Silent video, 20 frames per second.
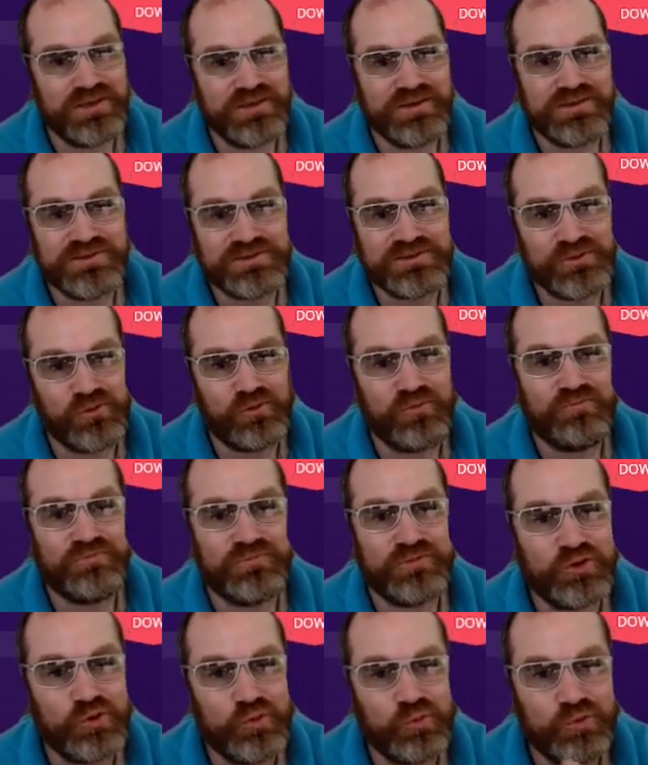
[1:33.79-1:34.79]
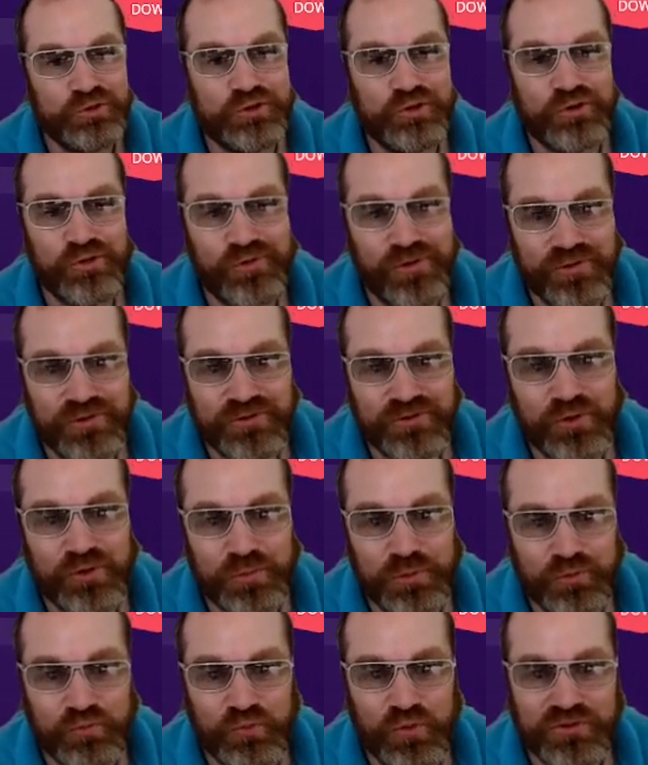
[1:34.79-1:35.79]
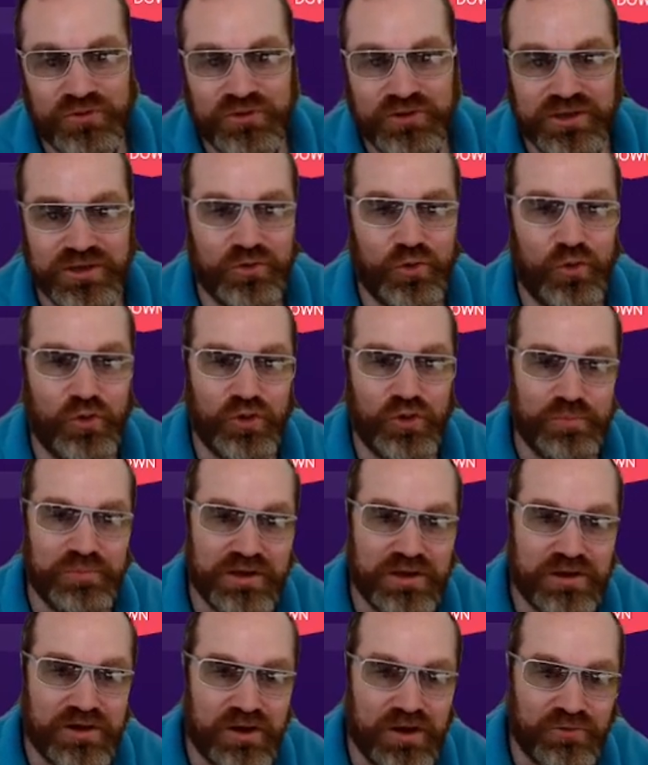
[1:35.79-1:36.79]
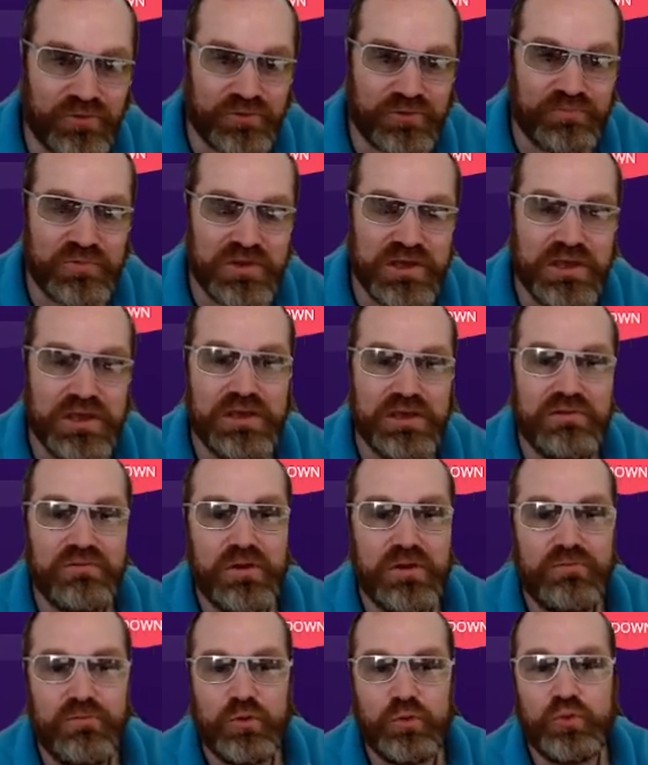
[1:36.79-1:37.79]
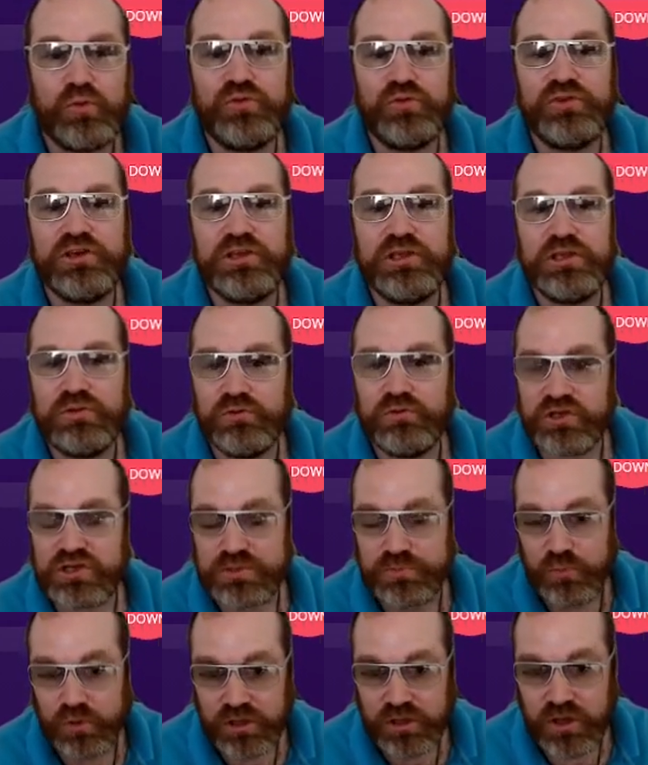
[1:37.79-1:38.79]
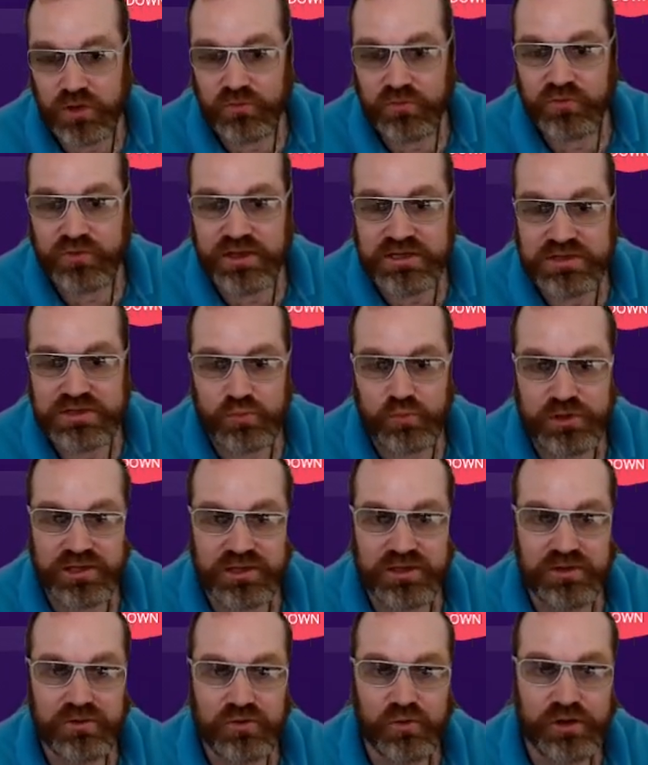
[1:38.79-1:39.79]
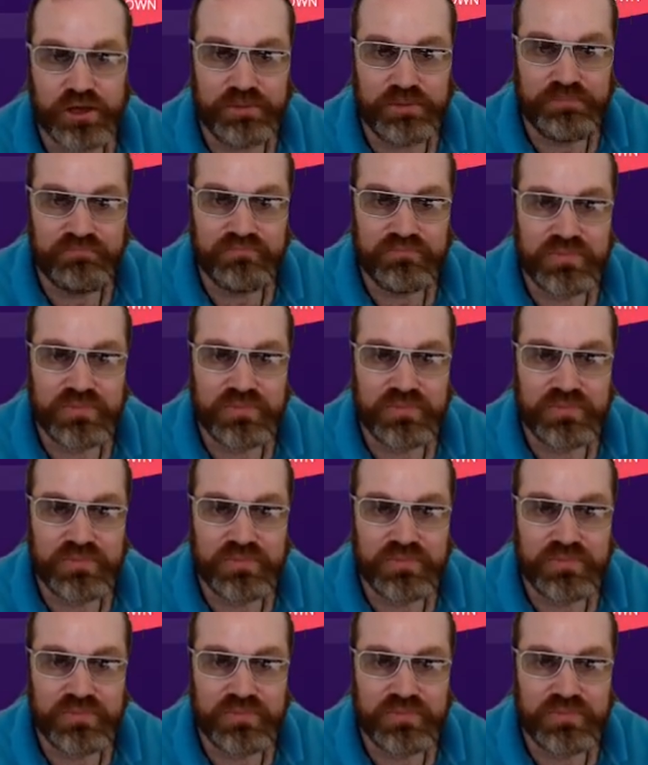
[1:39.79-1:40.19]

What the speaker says: So cool to run this robot once again on a big account. We will continue with the small account next week, okay?